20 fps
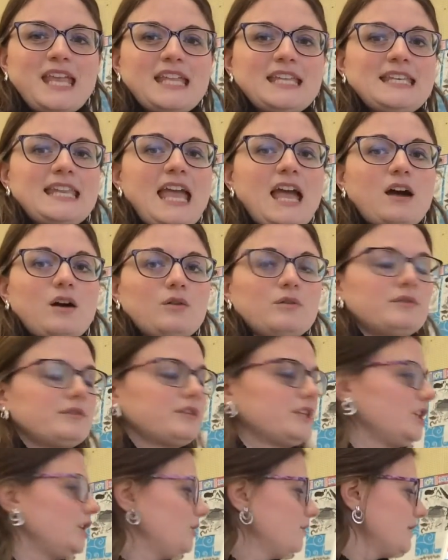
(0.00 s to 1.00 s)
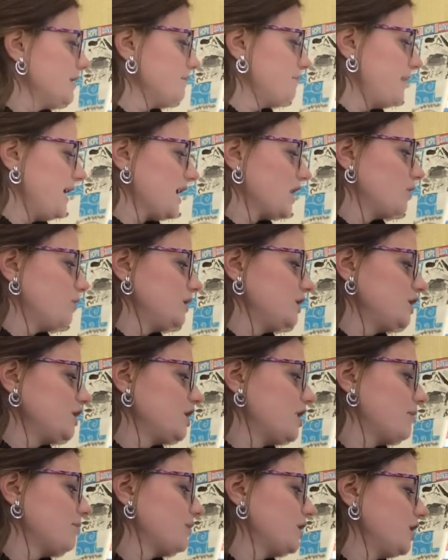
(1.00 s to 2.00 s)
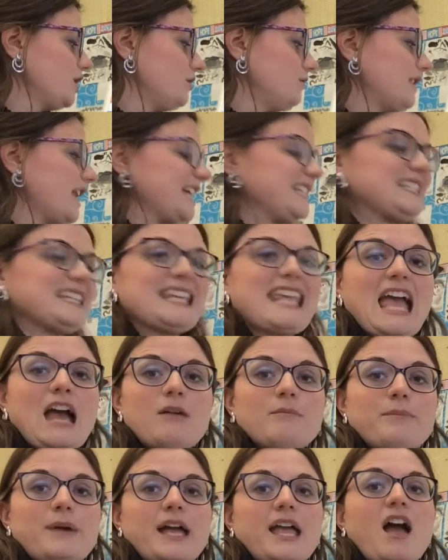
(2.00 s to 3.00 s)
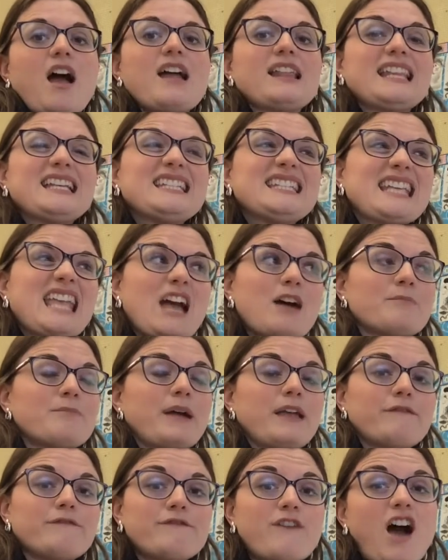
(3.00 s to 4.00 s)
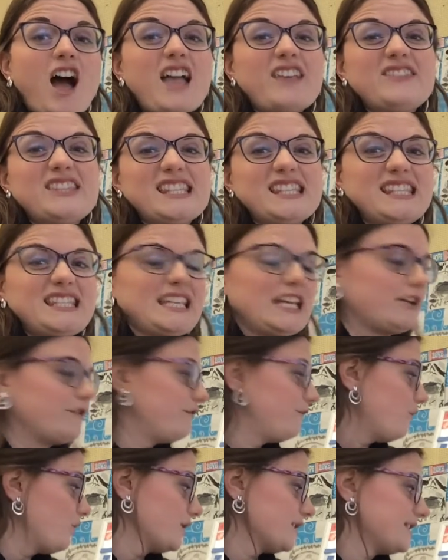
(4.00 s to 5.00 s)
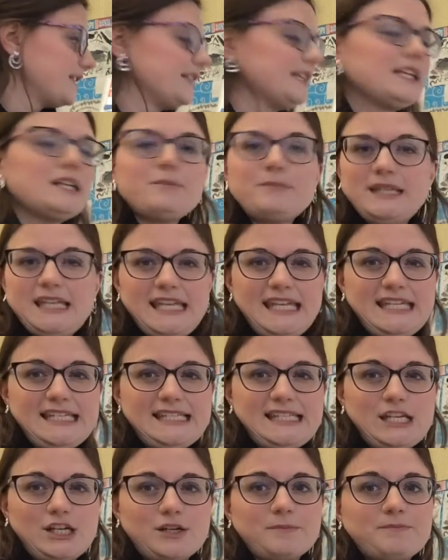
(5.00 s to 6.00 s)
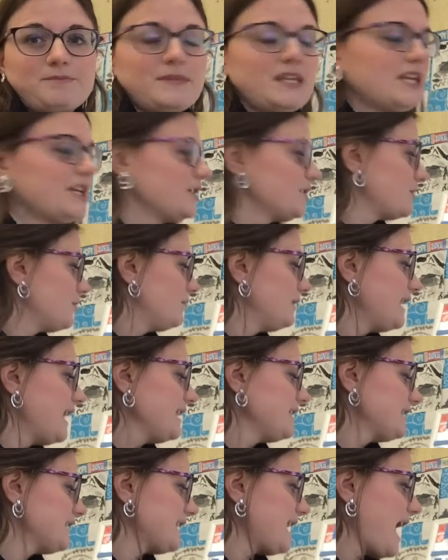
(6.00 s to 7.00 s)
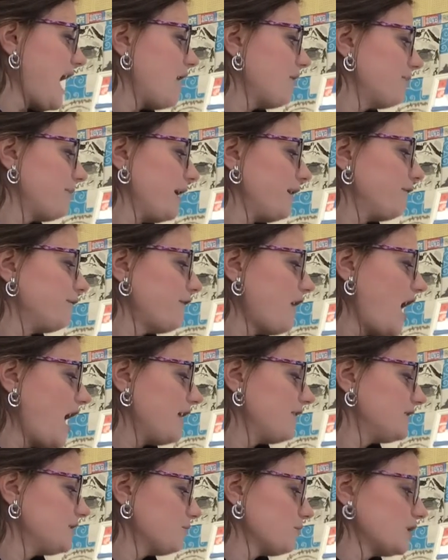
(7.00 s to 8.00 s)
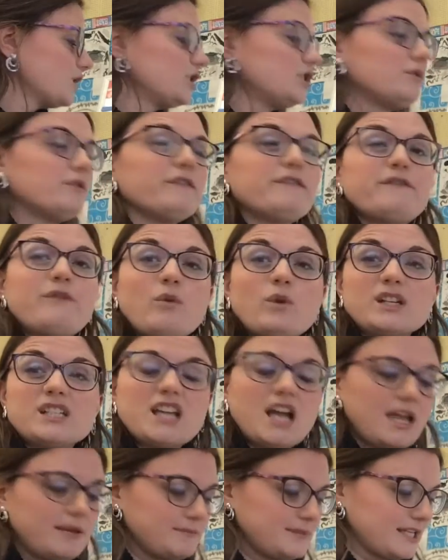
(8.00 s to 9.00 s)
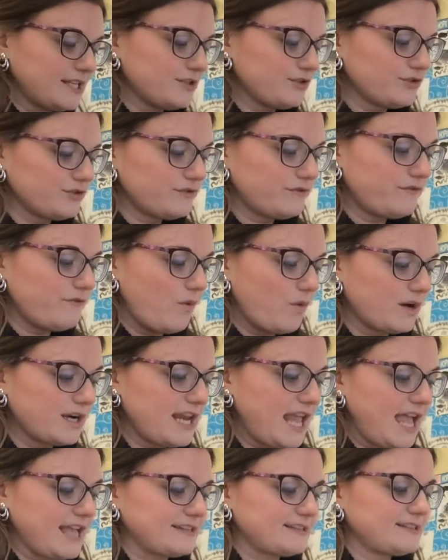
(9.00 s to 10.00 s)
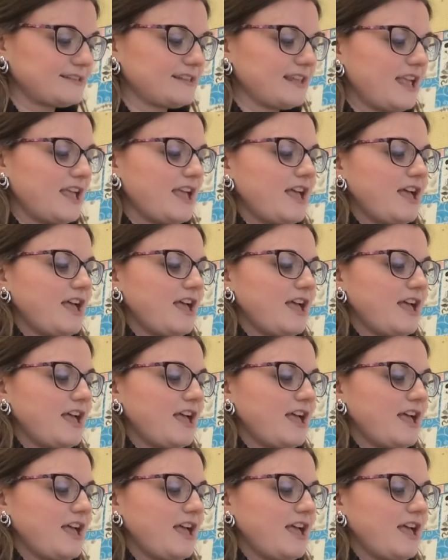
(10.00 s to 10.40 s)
Now, you can pick which number you like to count by. I like to count by fives instead of fours. A little bit easier. So let's count by fives, and we're going to do it four times because there's four nests.